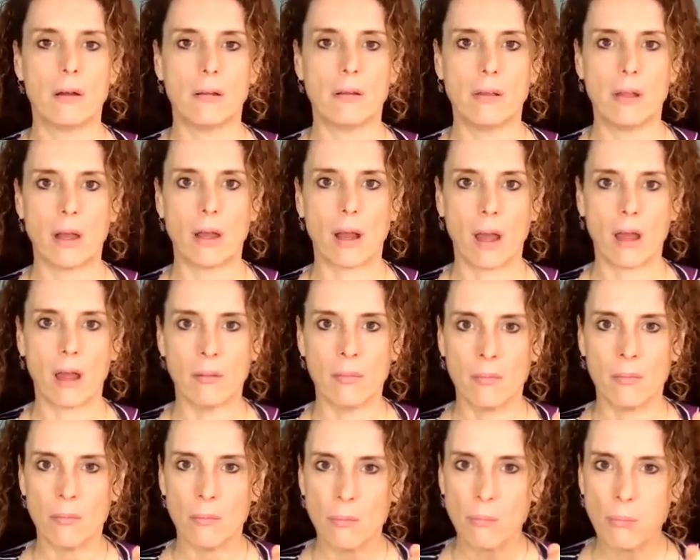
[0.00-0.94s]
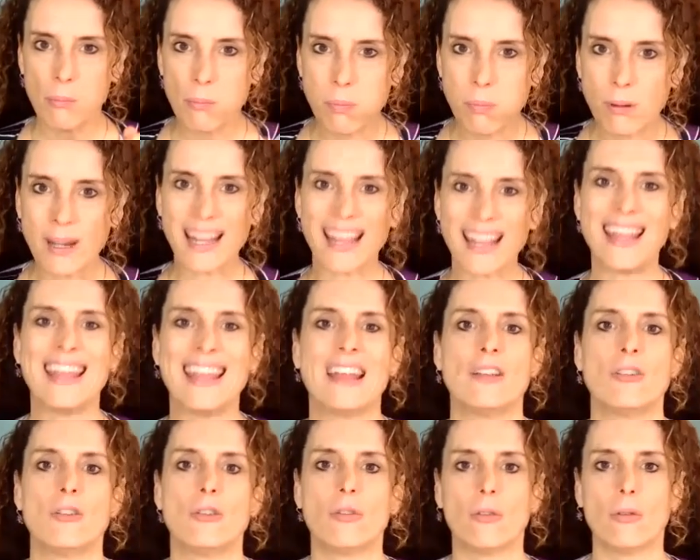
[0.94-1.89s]
that I am bringing
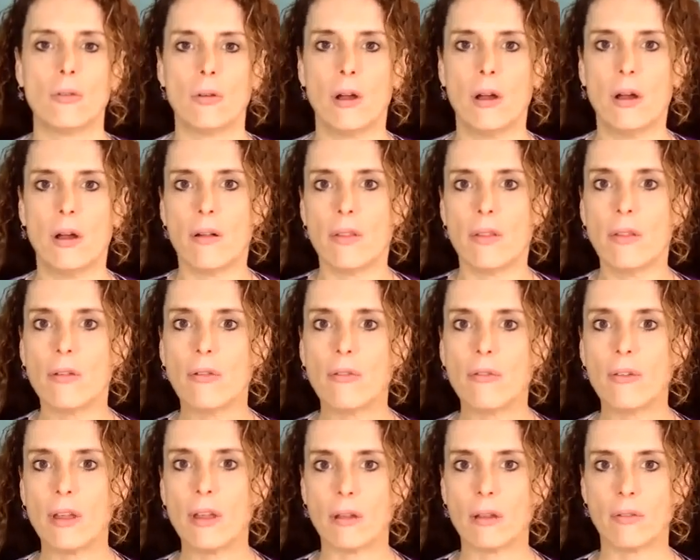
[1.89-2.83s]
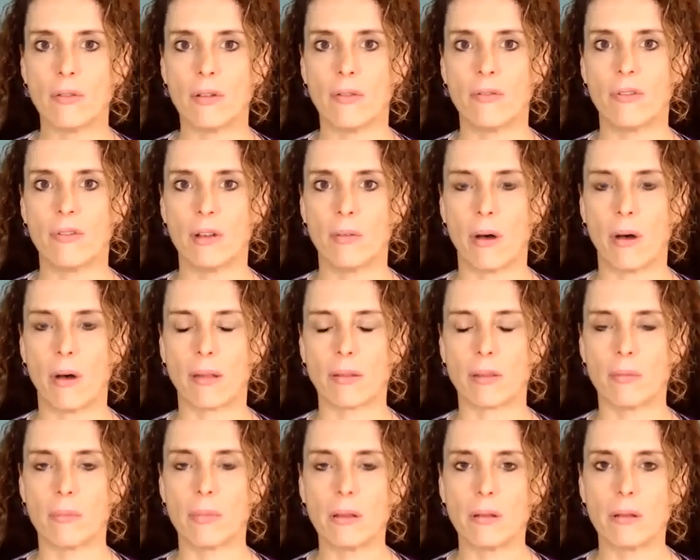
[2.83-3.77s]
into the field of infinite
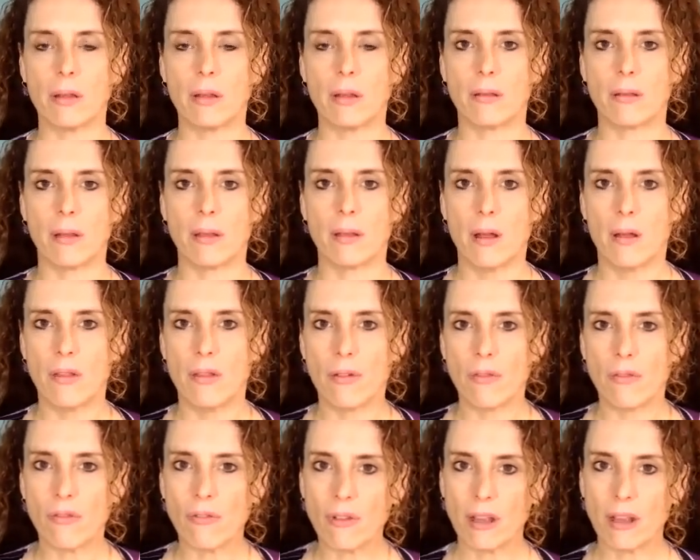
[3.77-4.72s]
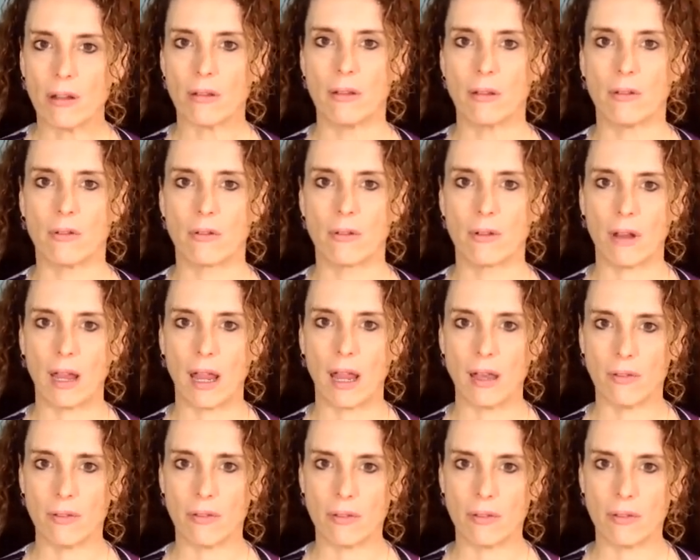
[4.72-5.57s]
possibilities, the field of creative